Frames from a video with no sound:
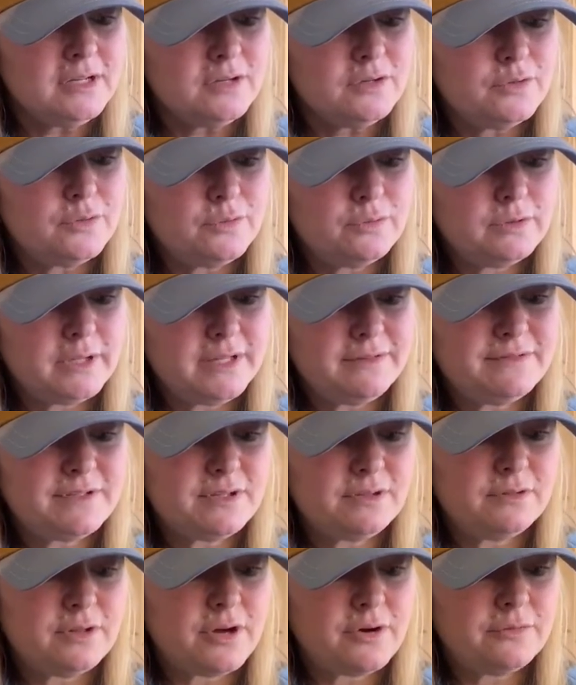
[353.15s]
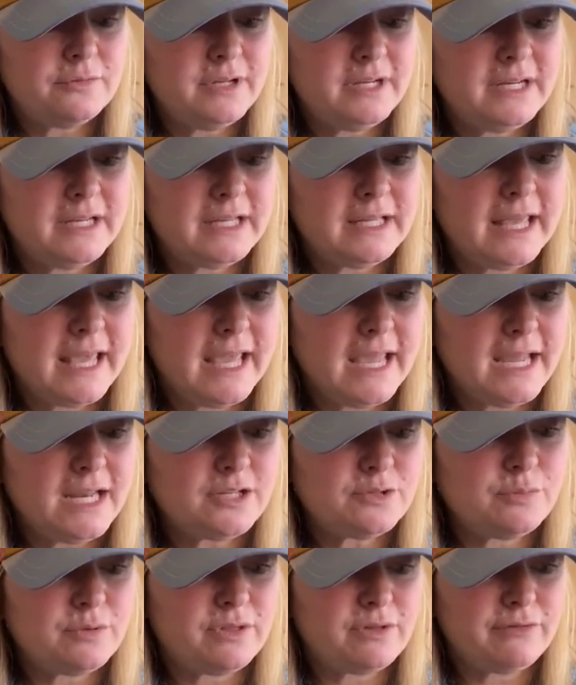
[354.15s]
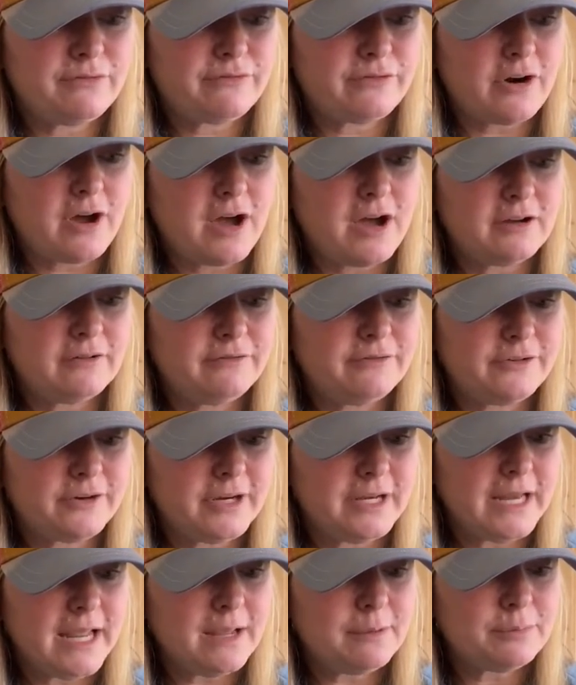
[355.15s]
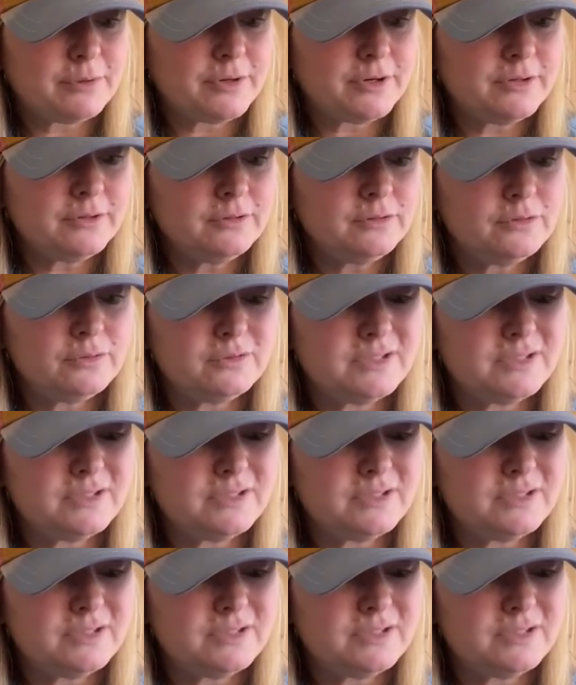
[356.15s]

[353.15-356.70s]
who lives alone in a cage with a frog for a neighbor who